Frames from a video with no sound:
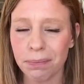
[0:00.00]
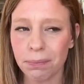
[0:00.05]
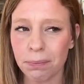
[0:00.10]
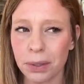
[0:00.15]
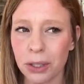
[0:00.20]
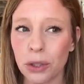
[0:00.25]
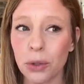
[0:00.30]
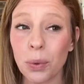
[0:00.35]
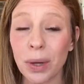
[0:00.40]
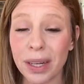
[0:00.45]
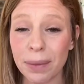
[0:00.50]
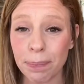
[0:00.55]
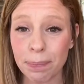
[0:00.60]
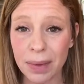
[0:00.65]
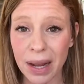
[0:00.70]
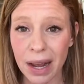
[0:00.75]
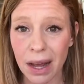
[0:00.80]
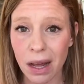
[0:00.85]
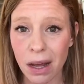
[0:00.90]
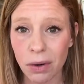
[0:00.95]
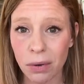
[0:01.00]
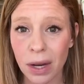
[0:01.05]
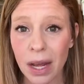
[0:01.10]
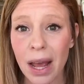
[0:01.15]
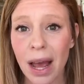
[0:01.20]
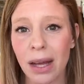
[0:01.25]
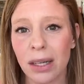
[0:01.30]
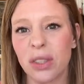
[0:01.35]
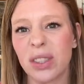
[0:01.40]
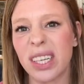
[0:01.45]
but you went down and
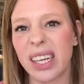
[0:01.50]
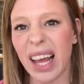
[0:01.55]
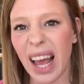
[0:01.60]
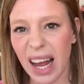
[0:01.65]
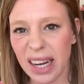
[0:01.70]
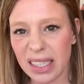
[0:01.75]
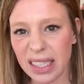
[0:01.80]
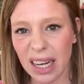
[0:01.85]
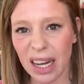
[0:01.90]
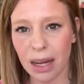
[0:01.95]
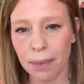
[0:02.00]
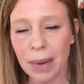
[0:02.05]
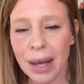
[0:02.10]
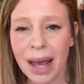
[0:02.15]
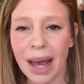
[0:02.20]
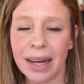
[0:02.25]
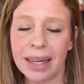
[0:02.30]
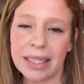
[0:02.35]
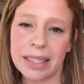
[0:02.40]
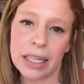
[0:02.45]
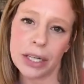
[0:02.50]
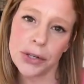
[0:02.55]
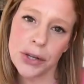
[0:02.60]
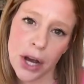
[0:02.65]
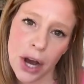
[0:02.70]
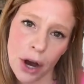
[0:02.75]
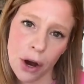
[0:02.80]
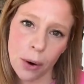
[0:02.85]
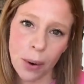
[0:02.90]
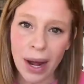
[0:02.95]
you said he had to come. And he said
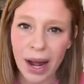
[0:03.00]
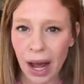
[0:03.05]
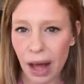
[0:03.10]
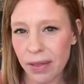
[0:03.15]
no.